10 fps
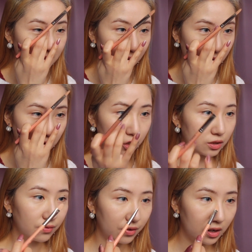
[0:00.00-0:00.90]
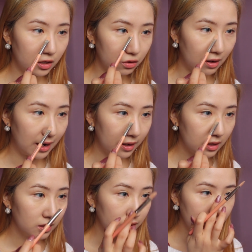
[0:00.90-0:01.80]
skin is just very dry,
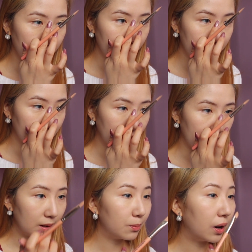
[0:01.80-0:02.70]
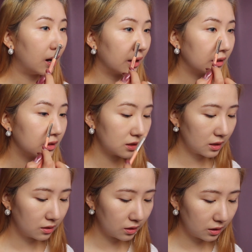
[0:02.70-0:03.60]
so using a pot
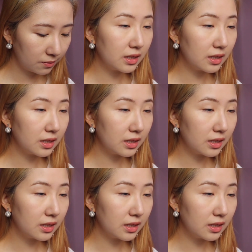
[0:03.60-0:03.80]
concealer